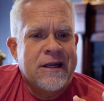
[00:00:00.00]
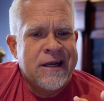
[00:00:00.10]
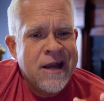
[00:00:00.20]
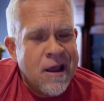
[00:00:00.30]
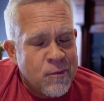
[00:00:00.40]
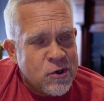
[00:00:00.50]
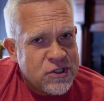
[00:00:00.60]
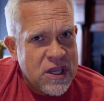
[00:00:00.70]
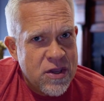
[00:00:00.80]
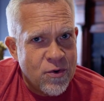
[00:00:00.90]
number
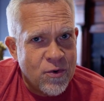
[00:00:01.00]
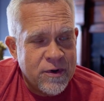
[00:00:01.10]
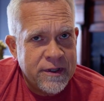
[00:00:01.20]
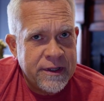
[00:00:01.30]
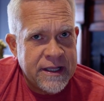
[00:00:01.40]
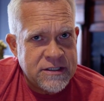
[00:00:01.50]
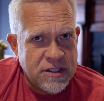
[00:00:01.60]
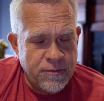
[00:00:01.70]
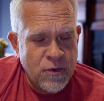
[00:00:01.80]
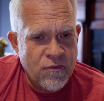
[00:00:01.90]
two,
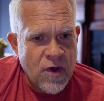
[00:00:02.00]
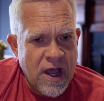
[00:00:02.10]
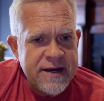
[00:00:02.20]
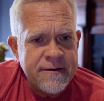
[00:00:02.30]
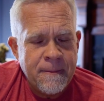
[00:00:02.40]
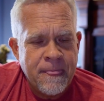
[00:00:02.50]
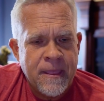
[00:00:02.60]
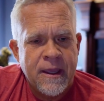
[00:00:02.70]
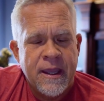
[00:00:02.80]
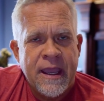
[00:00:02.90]
let's move on.
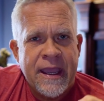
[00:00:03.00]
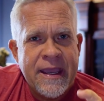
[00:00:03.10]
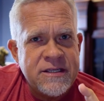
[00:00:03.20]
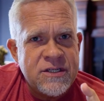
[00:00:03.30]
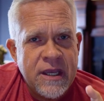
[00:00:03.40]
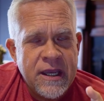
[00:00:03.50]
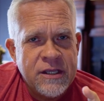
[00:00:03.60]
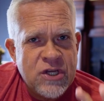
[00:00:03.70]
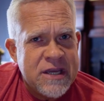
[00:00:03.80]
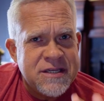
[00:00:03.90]

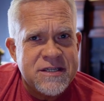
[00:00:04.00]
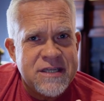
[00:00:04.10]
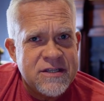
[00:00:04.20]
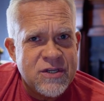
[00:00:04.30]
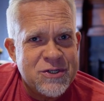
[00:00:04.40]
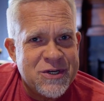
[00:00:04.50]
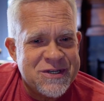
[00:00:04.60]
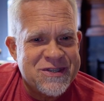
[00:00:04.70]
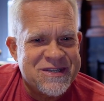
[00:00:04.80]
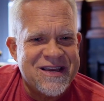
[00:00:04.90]
Jesus isn't
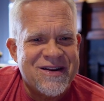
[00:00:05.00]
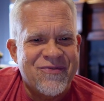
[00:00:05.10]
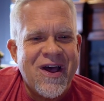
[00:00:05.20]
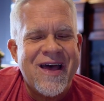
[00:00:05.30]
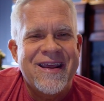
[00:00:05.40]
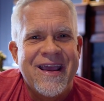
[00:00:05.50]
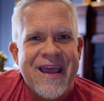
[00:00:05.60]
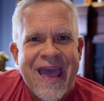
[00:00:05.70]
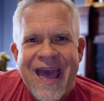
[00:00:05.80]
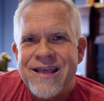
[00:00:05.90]
just the Son of God.
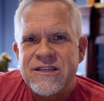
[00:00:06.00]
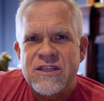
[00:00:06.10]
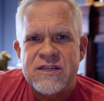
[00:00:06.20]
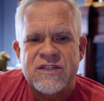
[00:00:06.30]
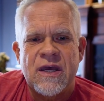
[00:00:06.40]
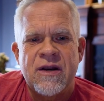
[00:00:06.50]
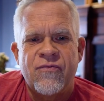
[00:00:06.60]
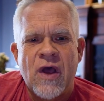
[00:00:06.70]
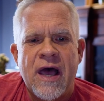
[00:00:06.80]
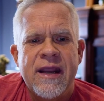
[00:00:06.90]
As the Son
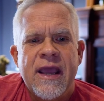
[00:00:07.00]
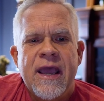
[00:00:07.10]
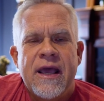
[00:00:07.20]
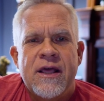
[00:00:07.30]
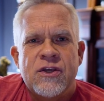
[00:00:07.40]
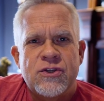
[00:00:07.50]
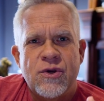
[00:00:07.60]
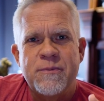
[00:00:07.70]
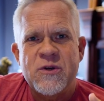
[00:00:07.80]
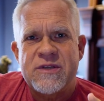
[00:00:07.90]
of God, the
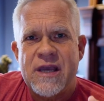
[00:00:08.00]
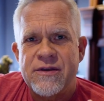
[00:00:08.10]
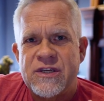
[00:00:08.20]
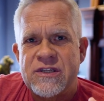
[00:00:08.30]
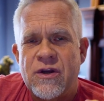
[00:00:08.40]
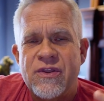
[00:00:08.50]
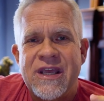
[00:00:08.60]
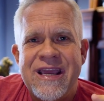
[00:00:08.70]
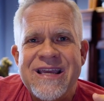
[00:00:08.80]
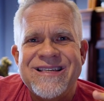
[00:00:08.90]
scripture tells us here
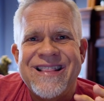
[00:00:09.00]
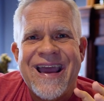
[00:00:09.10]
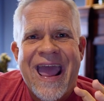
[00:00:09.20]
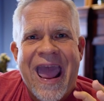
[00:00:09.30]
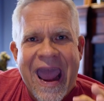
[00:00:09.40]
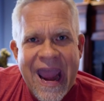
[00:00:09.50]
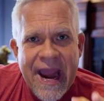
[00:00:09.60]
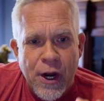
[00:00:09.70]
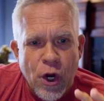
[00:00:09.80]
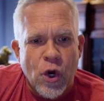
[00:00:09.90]
that he's the
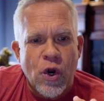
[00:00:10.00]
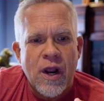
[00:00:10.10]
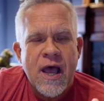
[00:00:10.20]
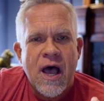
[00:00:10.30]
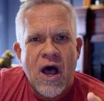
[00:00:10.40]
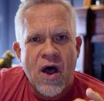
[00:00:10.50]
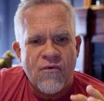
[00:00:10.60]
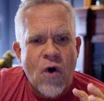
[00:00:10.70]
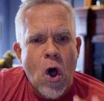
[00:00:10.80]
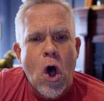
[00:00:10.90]
heir
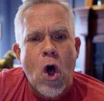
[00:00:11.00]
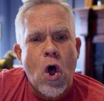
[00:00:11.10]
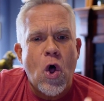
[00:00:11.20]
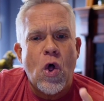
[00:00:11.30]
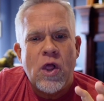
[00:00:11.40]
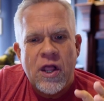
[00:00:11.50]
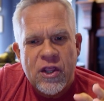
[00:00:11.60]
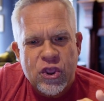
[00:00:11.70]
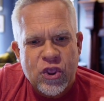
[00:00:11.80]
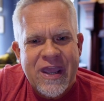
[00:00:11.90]
of all
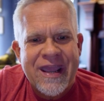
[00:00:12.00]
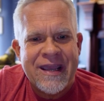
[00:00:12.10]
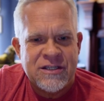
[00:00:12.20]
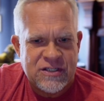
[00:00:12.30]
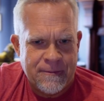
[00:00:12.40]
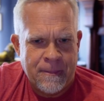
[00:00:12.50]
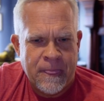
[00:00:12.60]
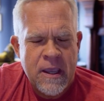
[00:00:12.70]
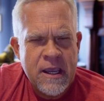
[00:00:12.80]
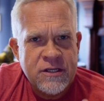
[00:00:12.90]
things.
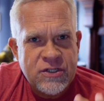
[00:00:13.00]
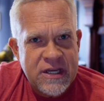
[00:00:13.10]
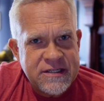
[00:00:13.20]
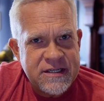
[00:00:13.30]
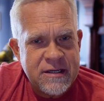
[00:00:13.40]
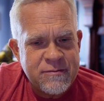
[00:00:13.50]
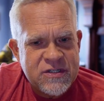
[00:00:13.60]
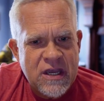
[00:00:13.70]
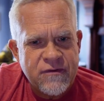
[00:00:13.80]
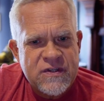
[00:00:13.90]
Jesus
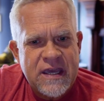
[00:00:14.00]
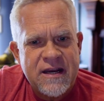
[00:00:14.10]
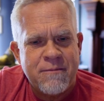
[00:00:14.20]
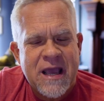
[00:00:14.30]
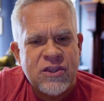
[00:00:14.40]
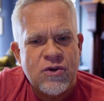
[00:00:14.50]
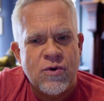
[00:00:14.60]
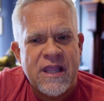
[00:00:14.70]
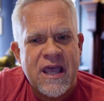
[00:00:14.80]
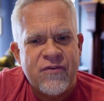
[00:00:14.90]
himself said in
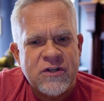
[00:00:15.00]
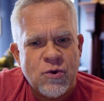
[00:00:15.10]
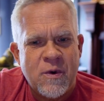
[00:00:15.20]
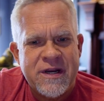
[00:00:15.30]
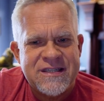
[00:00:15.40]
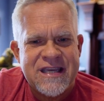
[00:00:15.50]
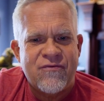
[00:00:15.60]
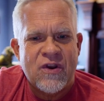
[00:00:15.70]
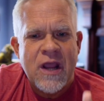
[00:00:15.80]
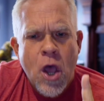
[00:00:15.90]
Matthew 11,
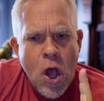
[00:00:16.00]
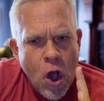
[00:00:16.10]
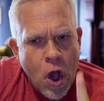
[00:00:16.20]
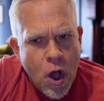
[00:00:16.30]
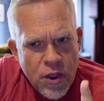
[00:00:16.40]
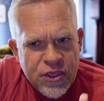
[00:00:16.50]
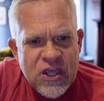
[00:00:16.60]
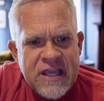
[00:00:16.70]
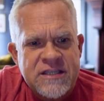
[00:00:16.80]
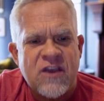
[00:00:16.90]
27, all
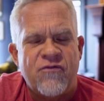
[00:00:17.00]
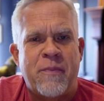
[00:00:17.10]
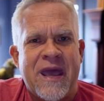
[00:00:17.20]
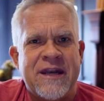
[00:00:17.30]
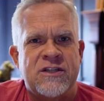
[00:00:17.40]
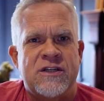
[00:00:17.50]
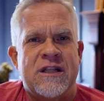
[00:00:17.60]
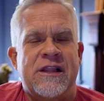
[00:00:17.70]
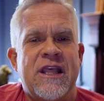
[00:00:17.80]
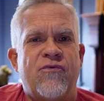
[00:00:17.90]
things have been
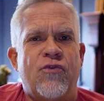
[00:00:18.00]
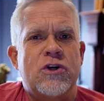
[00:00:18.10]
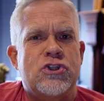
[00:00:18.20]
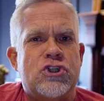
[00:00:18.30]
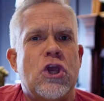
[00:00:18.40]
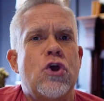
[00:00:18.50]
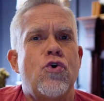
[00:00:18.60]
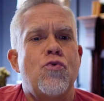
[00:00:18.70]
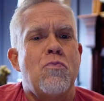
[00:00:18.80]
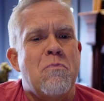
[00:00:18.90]
delivered
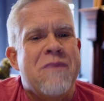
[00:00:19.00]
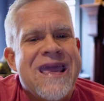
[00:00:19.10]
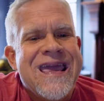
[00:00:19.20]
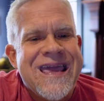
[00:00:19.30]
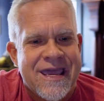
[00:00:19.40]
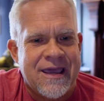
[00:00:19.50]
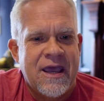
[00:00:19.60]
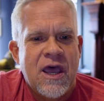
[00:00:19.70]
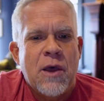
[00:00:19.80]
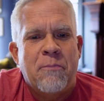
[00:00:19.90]
to me
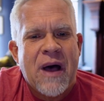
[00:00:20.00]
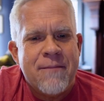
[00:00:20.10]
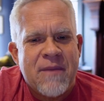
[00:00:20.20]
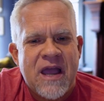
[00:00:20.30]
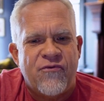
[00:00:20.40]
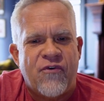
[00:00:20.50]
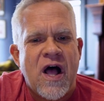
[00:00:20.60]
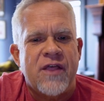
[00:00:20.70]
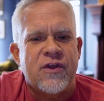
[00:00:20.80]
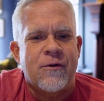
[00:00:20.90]
by my
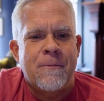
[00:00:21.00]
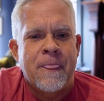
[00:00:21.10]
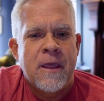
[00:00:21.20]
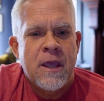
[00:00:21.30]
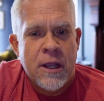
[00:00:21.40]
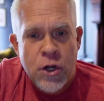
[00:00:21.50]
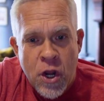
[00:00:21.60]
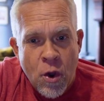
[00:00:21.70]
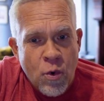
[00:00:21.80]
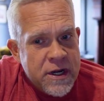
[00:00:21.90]
Father.
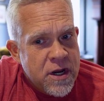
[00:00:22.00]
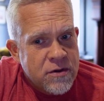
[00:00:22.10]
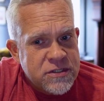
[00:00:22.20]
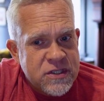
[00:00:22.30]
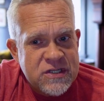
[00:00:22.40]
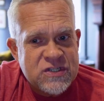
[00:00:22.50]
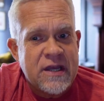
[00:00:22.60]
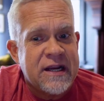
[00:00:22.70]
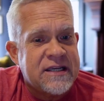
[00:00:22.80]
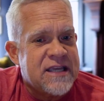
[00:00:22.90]
No one knows the
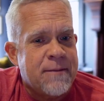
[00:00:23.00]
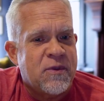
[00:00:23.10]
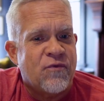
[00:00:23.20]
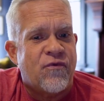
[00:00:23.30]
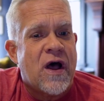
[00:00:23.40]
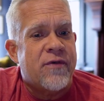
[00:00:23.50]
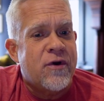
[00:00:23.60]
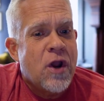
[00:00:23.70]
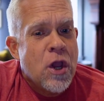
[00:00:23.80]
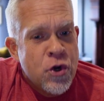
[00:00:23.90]
Son except the
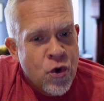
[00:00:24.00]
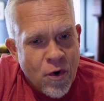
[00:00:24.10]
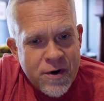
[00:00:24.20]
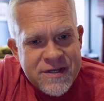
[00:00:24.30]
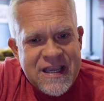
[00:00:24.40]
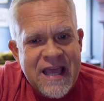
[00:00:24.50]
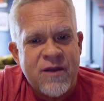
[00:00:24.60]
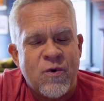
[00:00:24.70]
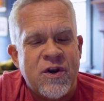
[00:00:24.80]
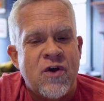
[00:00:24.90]
Father, nor does
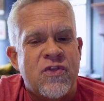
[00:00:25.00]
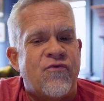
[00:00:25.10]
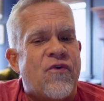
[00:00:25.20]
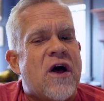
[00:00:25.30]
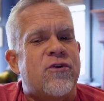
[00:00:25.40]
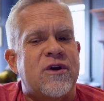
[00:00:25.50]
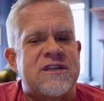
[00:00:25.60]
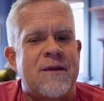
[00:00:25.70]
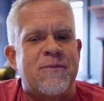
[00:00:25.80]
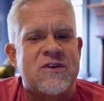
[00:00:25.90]
anyone know the Father
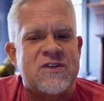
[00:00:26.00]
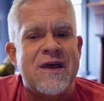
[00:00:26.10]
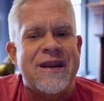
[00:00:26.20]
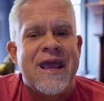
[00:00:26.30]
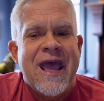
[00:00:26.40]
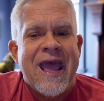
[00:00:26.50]
except the Son,